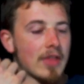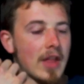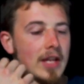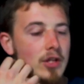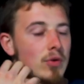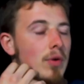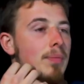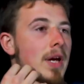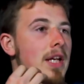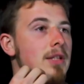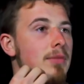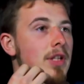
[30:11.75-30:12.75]
they do
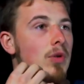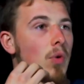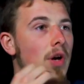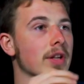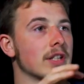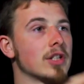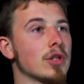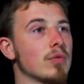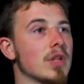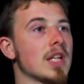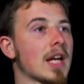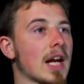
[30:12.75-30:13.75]
appear to be quite
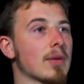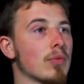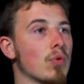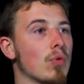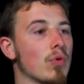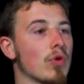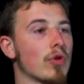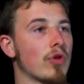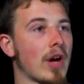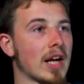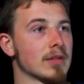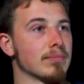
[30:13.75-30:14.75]
this unique animal
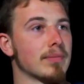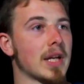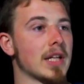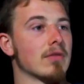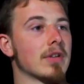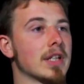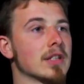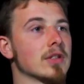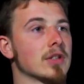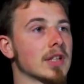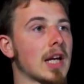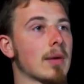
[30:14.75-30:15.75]
that has many
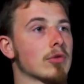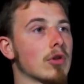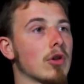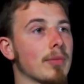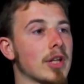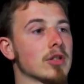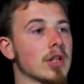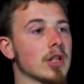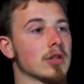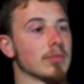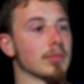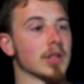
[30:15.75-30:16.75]
reasons to capture our
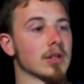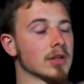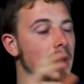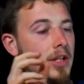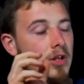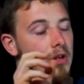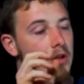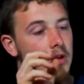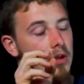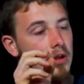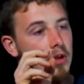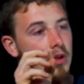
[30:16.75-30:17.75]
imagination, because they
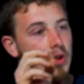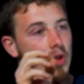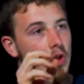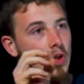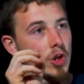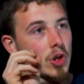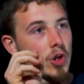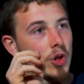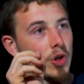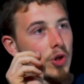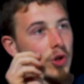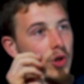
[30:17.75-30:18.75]
just
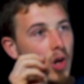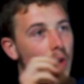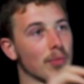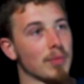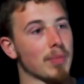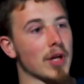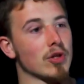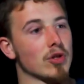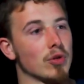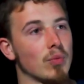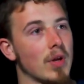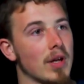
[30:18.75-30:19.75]
can't be
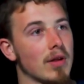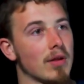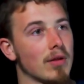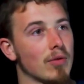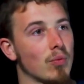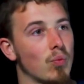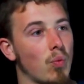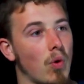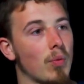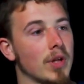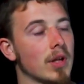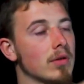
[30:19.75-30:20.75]
pictured with
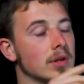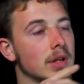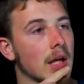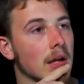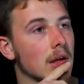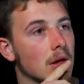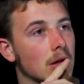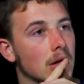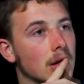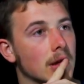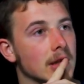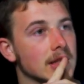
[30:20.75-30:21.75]
what we know today.
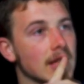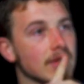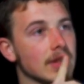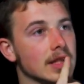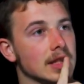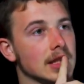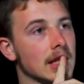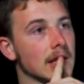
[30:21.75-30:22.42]
Is that fair to